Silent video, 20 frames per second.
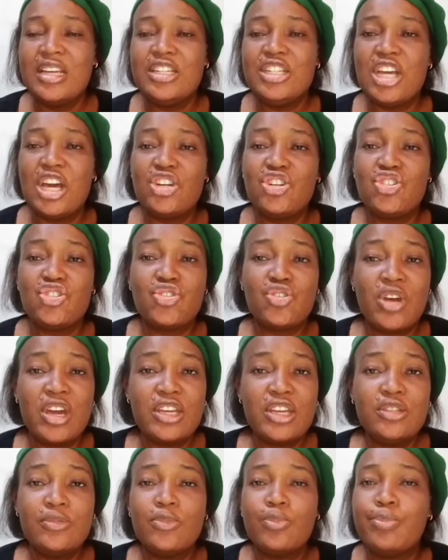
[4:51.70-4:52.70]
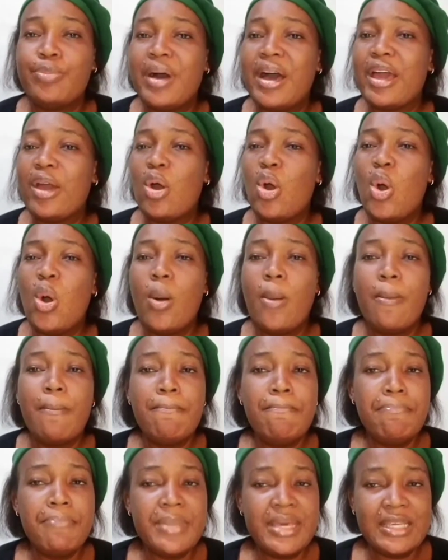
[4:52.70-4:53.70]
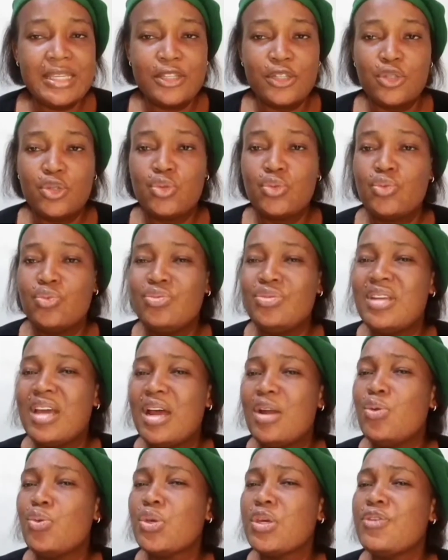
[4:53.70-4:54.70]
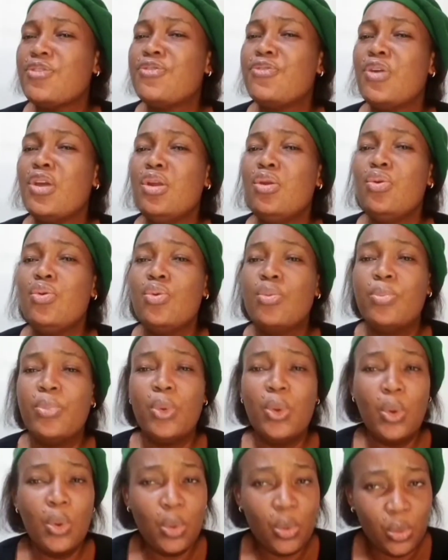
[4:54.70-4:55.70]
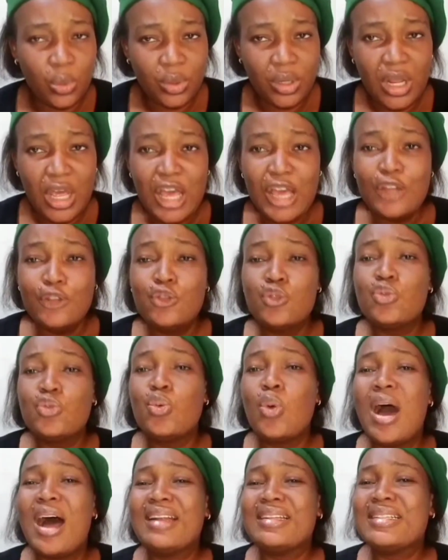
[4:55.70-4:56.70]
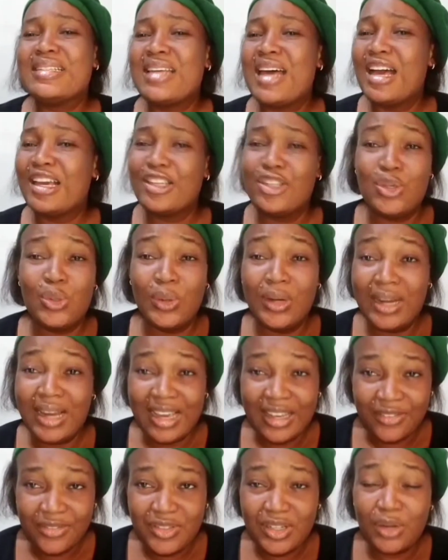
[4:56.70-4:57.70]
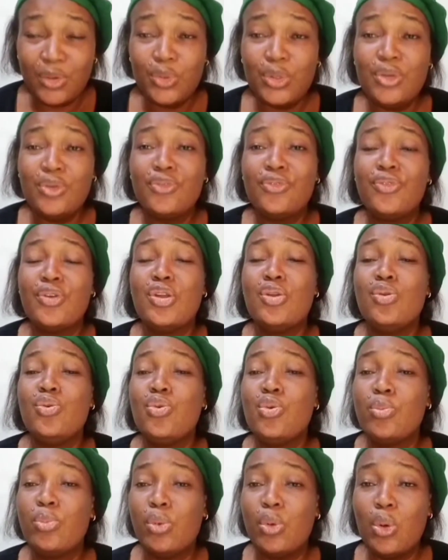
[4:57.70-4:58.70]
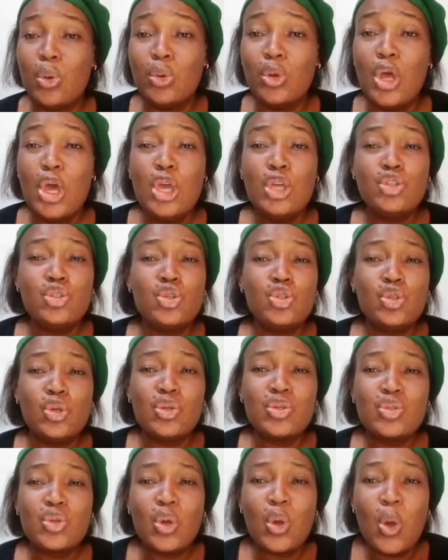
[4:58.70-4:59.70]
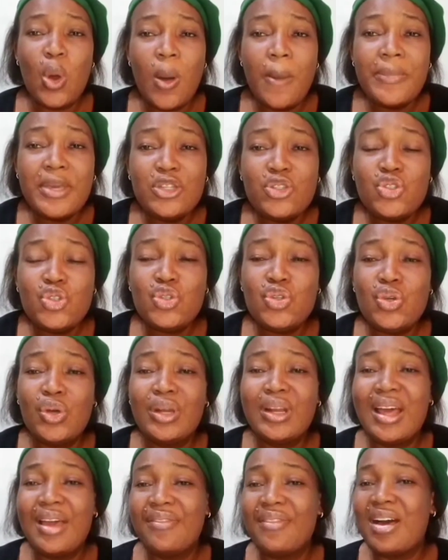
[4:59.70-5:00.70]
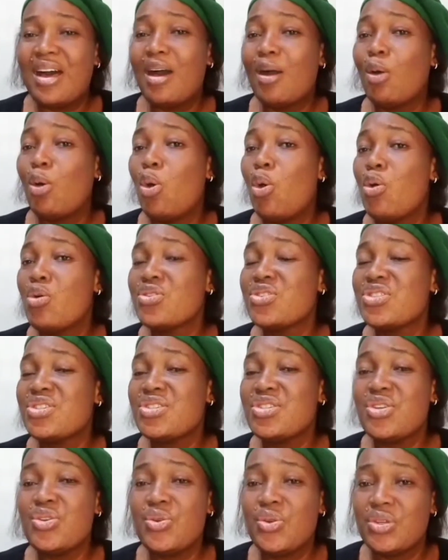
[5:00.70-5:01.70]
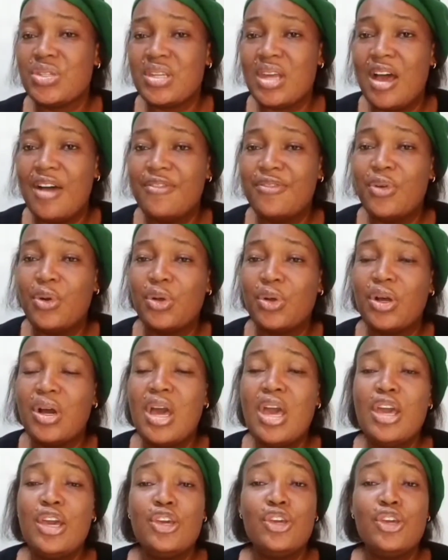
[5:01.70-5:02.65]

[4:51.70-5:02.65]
They are trying by all means they are looking for a loophole to attack your life. They are looking for a loophole to just come into your life and cause serious havoc.